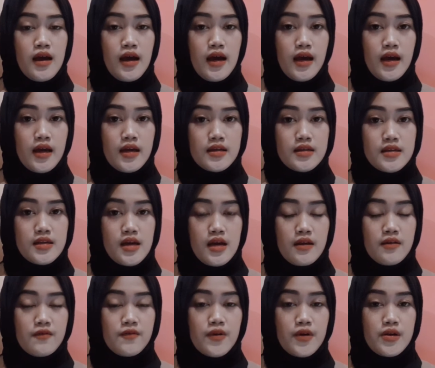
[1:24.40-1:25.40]
And
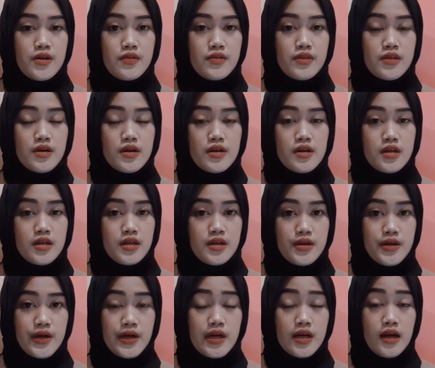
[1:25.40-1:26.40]
then for the third
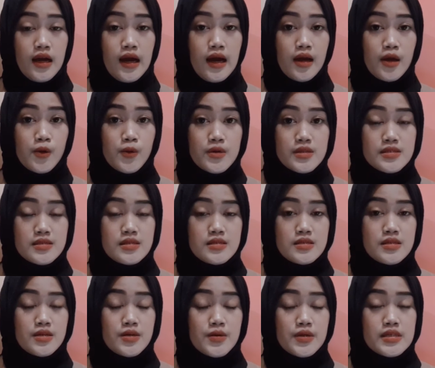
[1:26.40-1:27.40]
year, I was the
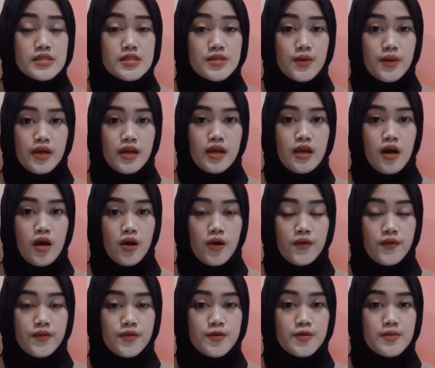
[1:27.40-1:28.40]
secretary of
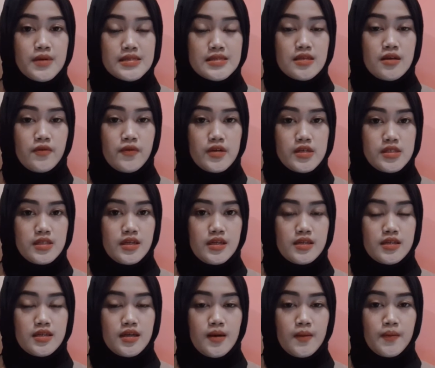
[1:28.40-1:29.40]
Humas
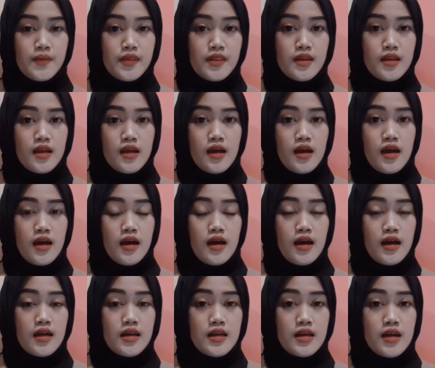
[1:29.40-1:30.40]
Division.
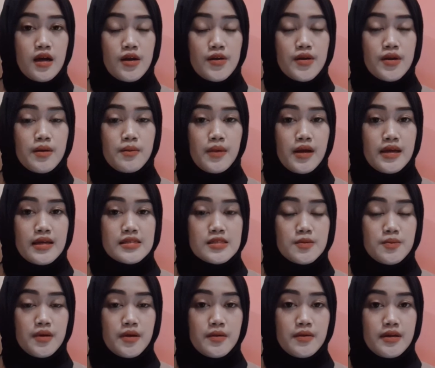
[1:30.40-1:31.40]
Another my
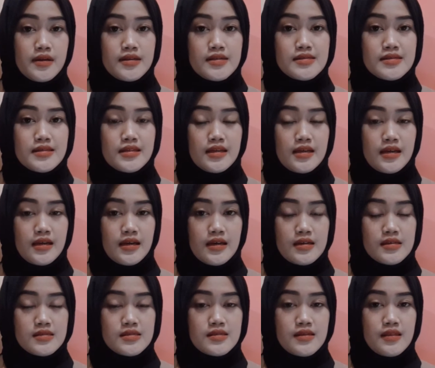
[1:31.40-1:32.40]
experience
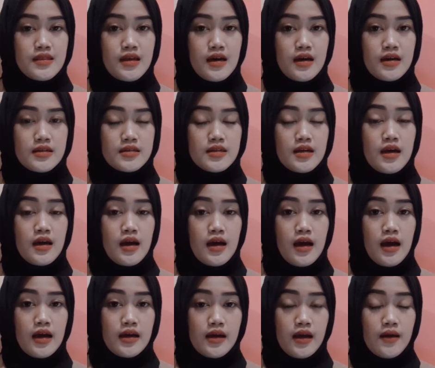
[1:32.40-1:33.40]
is that
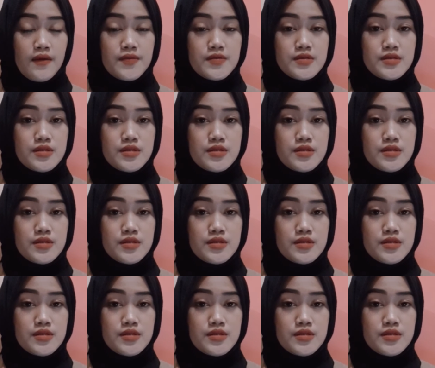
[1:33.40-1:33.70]
I have